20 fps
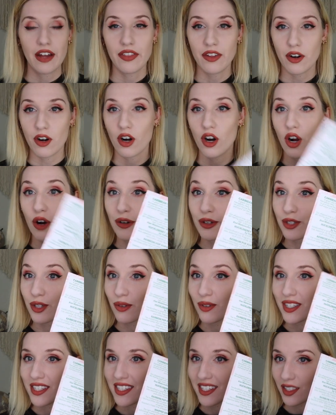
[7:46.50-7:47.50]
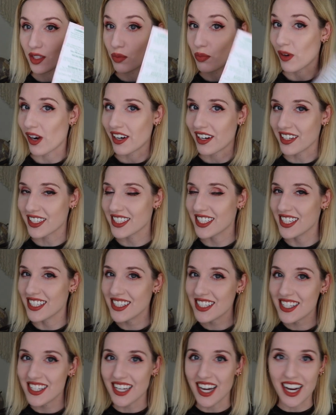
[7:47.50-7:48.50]
And there are also 6 products
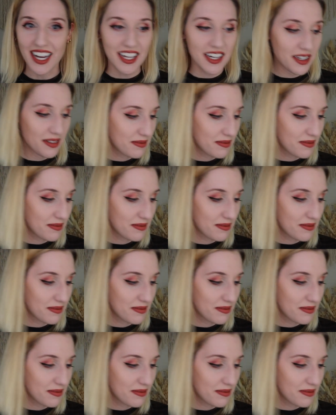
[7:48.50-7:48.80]
inside.